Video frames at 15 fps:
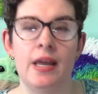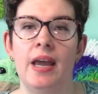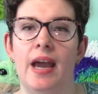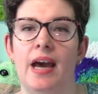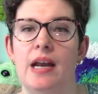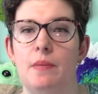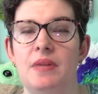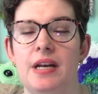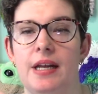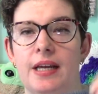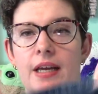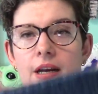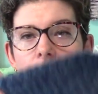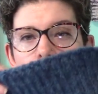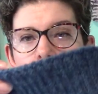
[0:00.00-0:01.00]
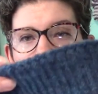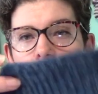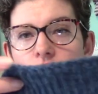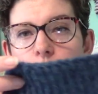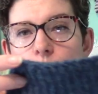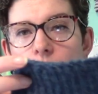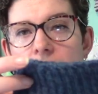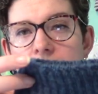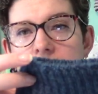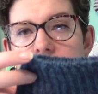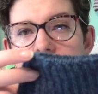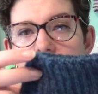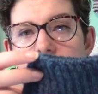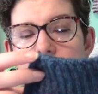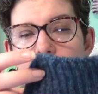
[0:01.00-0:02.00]
And I'm knitting it on a
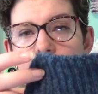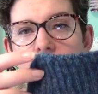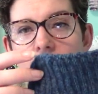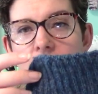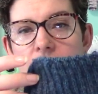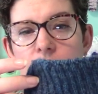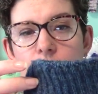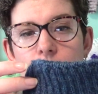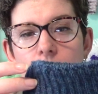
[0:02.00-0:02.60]
2.75